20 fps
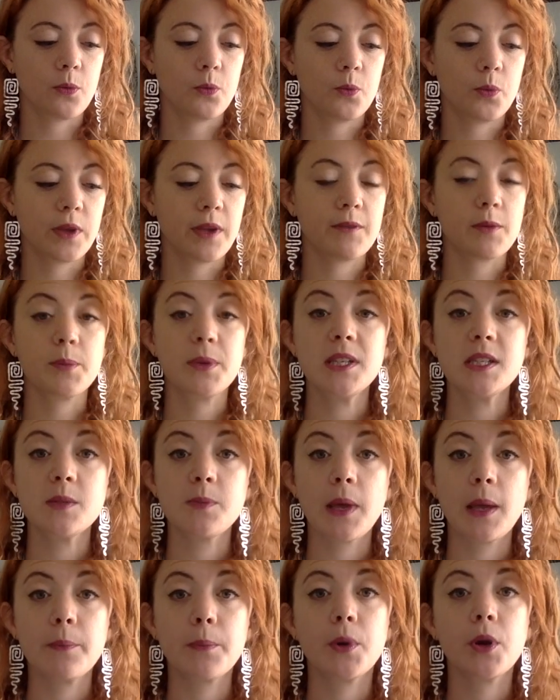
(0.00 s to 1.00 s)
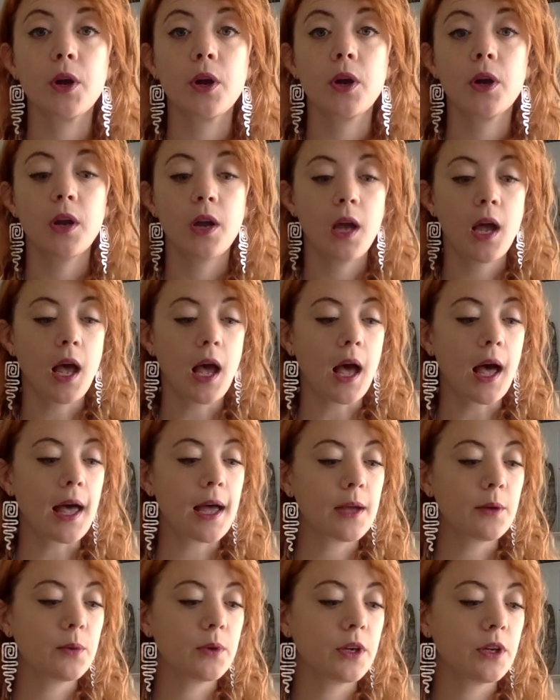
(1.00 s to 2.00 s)
we have a piece of paper.
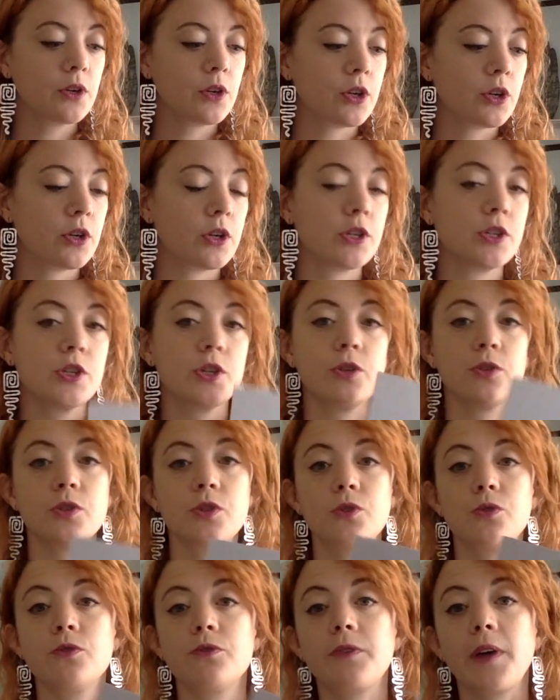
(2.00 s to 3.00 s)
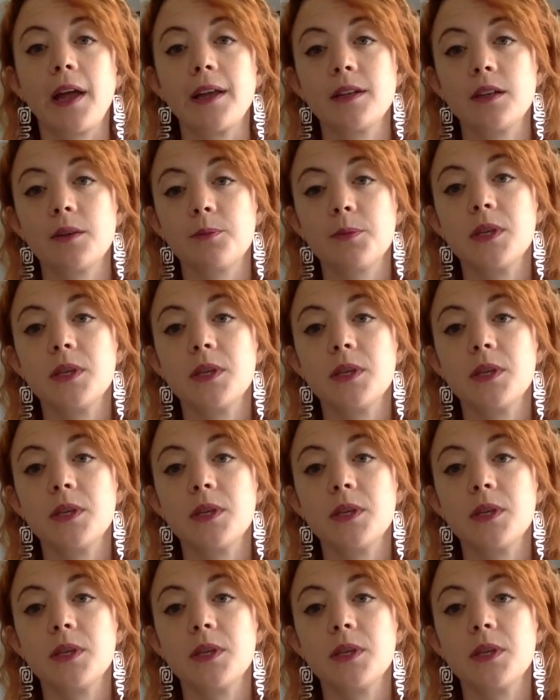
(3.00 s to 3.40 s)
I would encourage you to find a